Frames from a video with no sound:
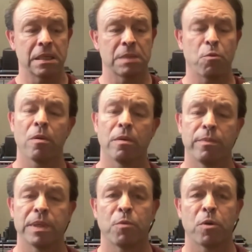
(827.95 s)
it's
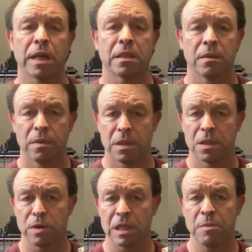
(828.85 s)
more like the strength